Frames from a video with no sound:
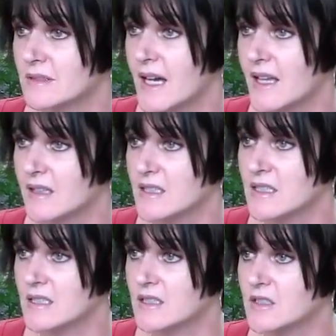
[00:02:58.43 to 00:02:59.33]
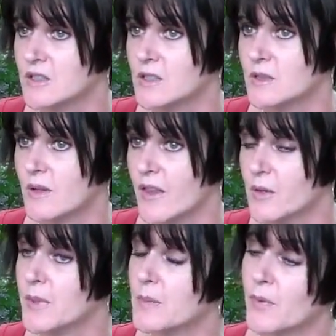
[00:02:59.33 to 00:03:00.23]
I listened to
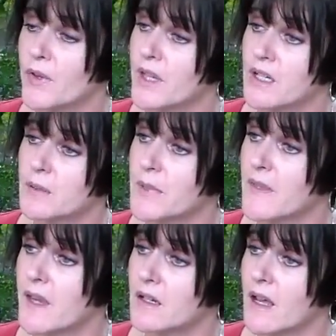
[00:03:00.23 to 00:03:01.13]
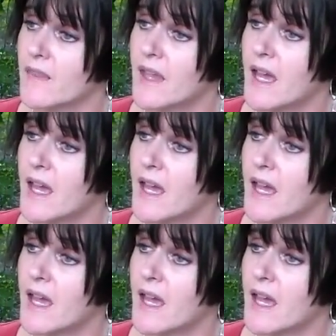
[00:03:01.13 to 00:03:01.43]
other people that had been there, done